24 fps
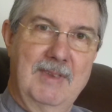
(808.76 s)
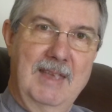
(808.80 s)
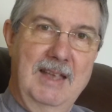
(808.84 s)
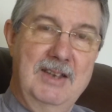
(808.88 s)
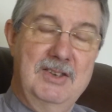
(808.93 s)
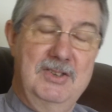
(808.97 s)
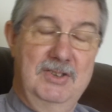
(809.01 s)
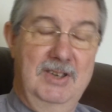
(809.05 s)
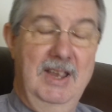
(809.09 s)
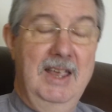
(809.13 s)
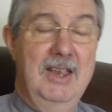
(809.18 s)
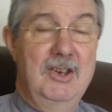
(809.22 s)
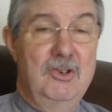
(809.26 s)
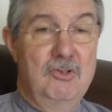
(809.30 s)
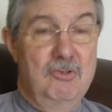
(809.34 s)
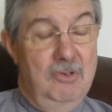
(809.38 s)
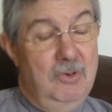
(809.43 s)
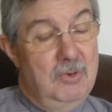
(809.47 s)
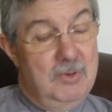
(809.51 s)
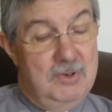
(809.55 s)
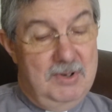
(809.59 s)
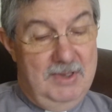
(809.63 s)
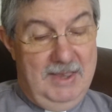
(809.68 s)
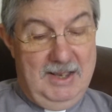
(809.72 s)
And staying
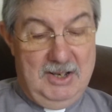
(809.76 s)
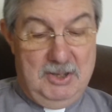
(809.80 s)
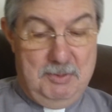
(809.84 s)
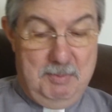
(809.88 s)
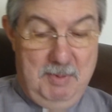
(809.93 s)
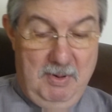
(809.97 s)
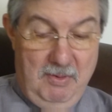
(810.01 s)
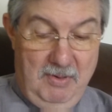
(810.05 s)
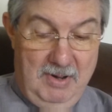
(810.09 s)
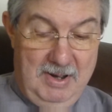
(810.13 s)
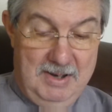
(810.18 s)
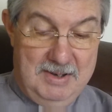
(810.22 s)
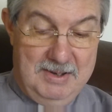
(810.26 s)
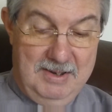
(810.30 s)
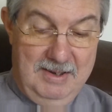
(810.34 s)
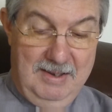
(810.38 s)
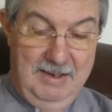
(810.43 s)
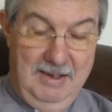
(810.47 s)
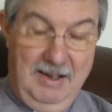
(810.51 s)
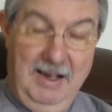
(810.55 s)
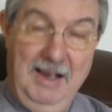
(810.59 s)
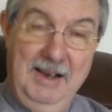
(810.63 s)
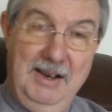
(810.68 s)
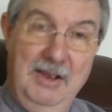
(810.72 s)
true to that spirit,
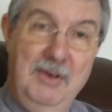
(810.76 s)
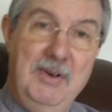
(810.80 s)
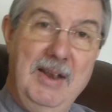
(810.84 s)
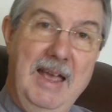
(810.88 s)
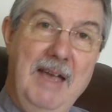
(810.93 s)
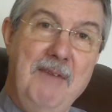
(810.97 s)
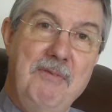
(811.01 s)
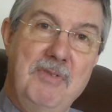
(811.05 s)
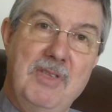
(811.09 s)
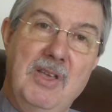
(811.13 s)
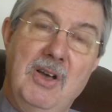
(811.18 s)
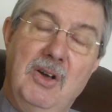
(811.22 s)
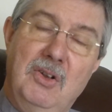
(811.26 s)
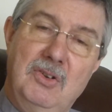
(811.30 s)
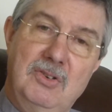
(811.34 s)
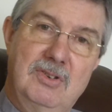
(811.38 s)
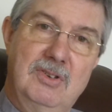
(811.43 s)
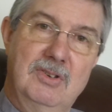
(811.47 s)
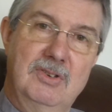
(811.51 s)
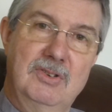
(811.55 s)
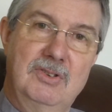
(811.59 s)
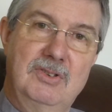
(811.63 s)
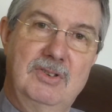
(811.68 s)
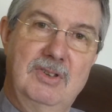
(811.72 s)
I don't have the
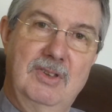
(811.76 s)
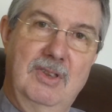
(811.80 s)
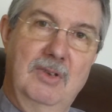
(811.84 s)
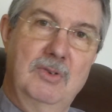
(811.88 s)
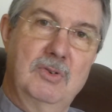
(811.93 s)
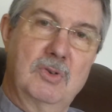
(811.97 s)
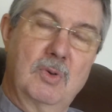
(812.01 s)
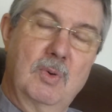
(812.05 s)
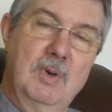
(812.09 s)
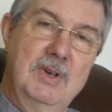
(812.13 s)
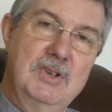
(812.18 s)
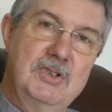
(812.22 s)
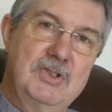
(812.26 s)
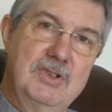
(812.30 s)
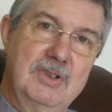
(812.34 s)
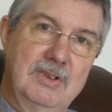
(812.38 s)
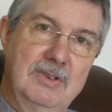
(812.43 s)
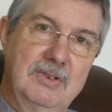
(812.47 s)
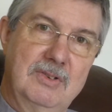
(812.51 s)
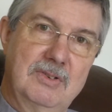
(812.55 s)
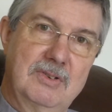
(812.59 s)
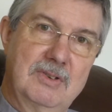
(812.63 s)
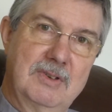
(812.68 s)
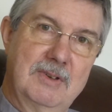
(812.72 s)
answers to those
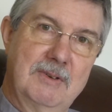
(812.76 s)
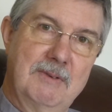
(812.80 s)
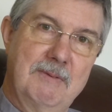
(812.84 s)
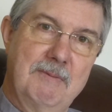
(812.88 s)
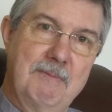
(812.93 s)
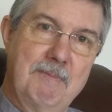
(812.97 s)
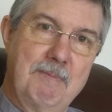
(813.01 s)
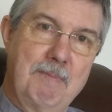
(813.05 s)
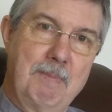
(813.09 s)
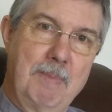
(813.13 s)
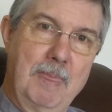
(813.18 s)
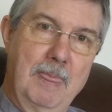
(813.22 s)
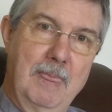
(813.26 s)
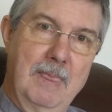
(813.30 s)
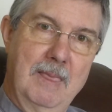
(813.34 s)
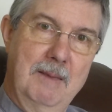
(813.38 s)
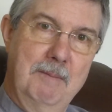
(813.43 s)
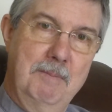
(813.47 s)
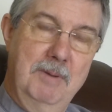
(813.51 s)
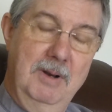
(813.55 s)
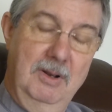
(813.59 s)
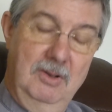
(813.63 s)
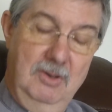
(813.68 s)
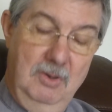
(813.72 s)
questions.
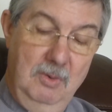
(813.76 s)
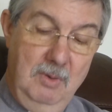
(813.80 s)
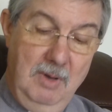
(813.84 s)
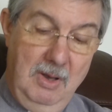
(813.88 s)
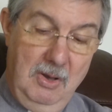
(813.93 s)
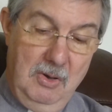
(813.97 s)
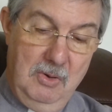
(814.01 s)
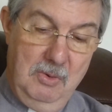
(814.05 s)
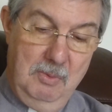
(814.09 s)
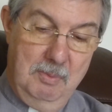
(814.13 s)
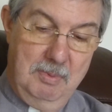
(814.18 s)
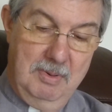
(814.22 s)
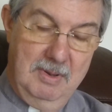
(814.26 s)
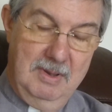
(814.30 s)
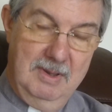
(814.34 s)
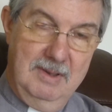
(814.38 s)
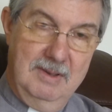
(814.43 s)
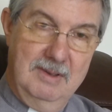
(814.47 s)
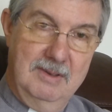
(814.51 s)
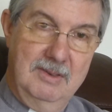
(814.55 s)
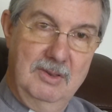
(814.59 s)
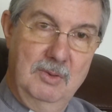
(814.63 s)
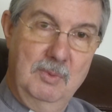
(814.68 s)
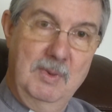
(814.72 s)
But I do hope
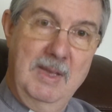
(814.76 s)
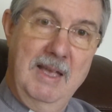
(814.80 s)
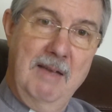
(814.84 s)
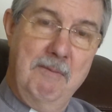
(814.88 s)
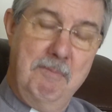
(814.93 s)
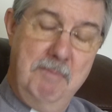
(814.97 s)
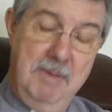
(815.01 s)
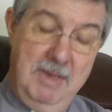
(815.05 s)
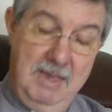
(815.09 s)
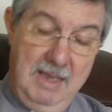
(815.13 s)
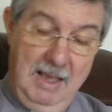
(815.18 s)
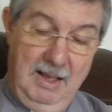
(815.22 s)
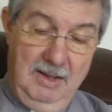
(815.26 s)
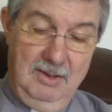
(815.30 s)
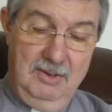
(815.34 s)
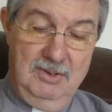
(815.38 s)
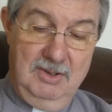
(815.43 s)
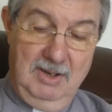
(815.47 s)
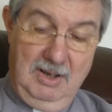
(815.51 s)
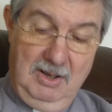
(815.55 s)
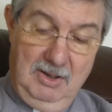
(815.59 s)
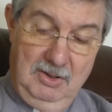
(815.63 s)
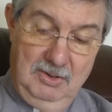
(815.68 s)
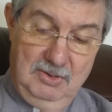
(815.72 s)
that we have begun
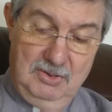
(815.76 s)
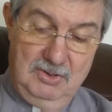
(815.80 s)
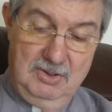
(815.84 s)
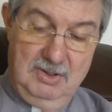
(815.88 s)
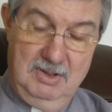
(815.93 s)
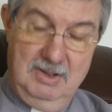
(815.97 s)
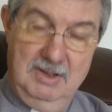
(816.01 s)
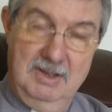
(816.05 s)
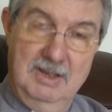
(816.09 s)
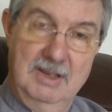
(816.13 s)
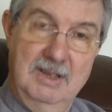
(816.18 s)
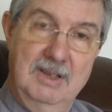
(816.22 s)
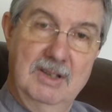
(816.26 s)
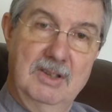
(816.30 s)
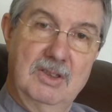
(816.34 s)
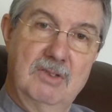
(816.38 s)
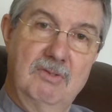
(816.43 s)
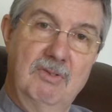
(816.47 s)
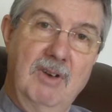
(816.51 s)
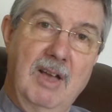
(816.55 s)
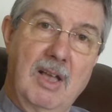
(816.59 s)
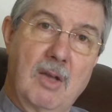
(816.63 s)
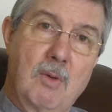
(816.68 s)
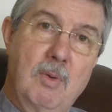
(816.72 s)
to answer
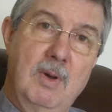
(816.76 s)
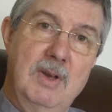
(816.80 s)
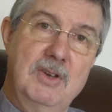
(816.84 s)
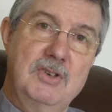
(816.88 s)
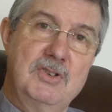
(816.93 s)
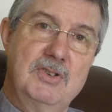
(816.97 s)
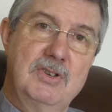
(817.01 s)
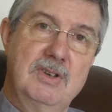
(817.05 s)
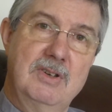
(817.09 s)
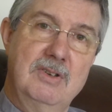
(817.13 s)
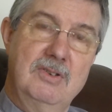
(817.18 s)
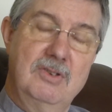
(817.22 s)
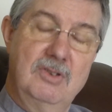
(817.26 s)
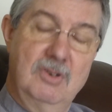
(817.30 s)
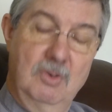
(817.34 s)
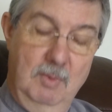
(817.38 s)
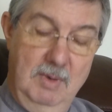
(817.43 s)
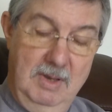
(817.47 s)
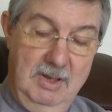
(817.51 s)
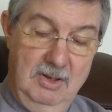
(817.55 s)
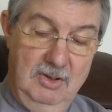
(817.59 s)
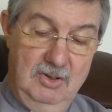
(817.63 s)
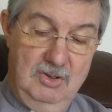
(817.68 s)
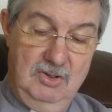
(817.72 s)
the right questions that
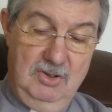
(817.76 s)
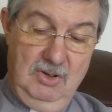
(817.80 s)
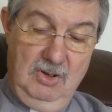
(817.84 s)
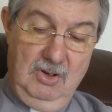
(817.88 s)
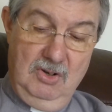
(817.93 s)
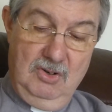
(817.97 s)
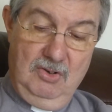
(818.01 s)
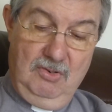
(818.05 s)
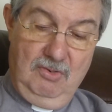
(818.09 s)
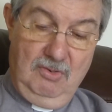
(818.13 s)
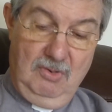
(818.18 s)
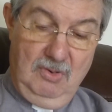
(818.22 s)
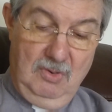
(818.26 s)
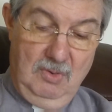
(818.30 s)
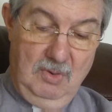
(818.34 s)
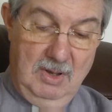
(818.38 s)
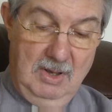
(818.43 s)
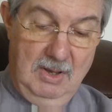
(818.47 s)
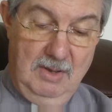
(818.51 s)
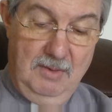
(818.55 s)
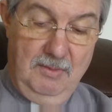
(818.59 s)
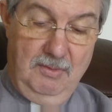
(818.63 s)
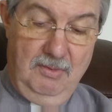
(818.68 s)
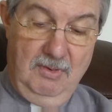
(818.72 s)
we can search
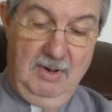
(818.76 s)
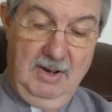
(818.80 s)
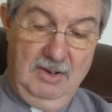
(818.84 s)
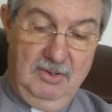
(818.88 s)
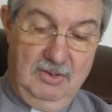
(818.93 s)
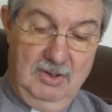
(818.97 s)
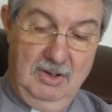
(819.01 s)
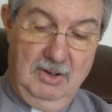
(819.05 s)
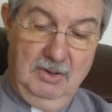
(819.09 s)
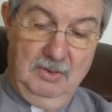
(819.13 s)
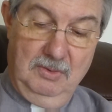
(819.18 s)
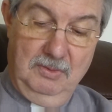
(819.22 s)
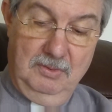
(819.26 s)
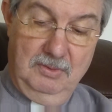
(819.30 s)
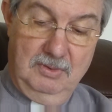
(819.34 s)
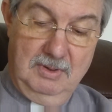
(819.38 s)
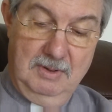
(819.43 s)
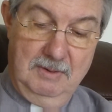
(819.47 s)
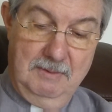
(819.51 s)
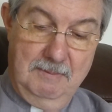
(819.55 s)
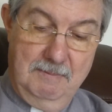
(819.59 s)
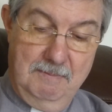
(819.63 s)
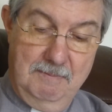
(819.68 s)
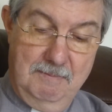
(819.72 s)
through for ourselves.